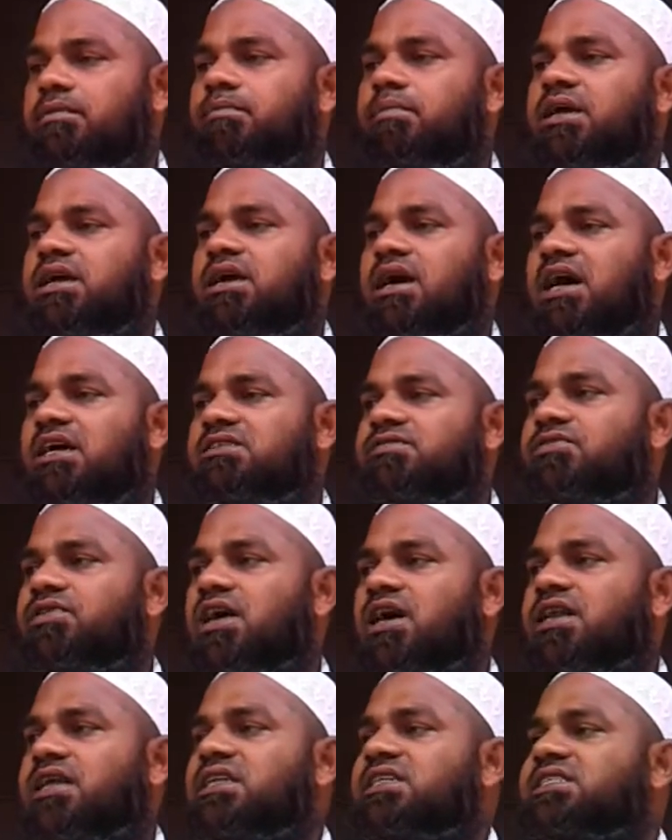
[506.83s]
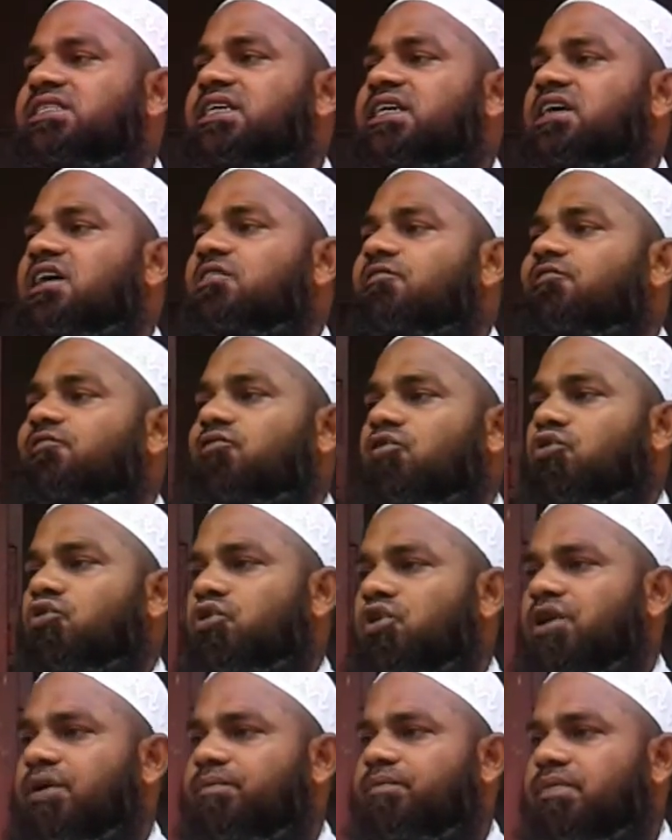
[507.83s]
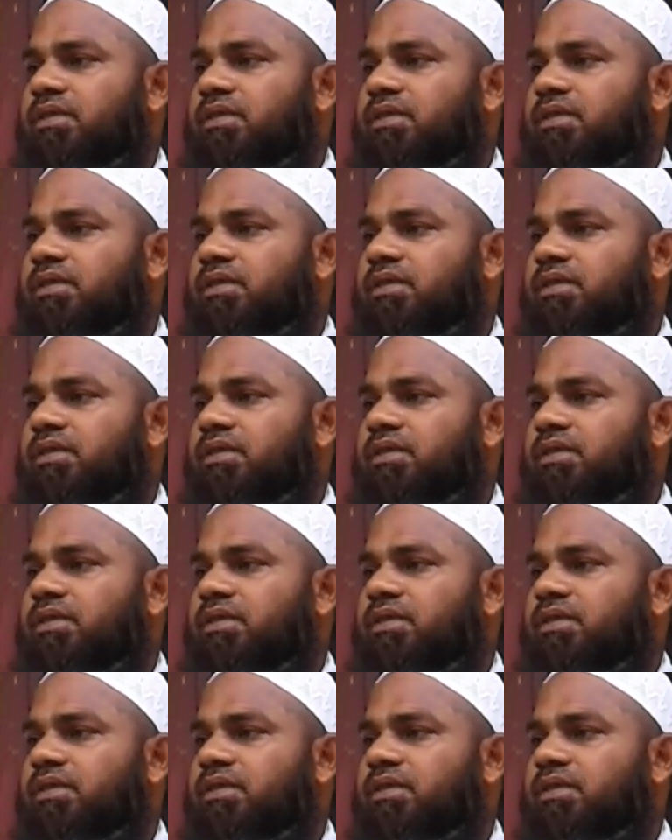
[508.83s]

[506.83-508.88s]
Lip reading: Because we are in single fold.